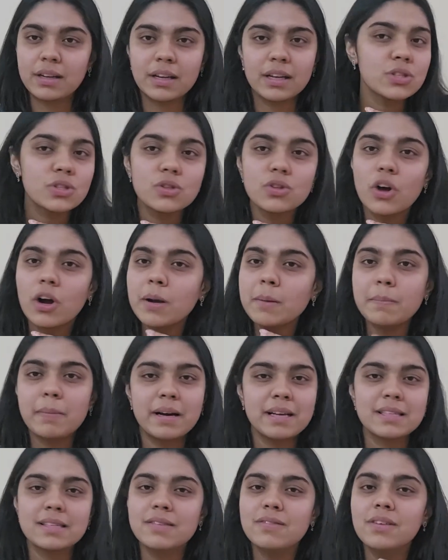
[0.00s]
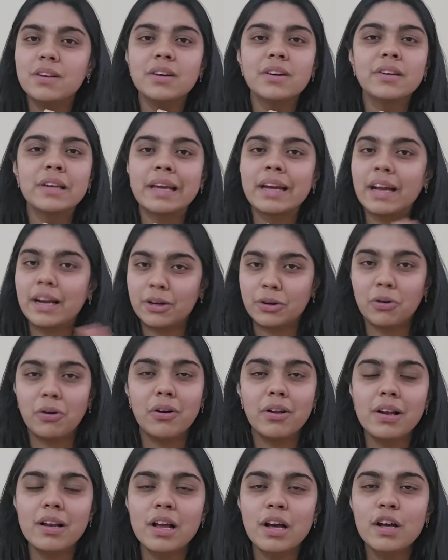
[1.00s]
It's not passive learning at
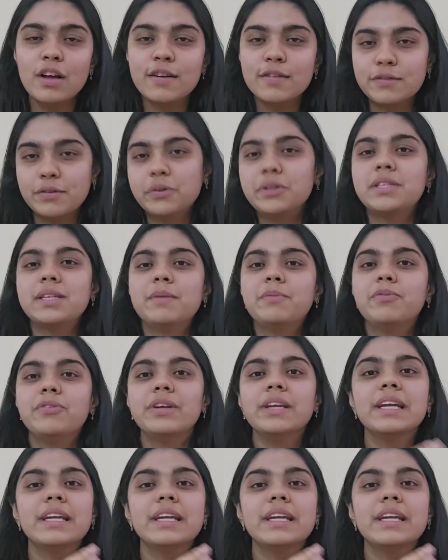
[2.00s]
all for step one.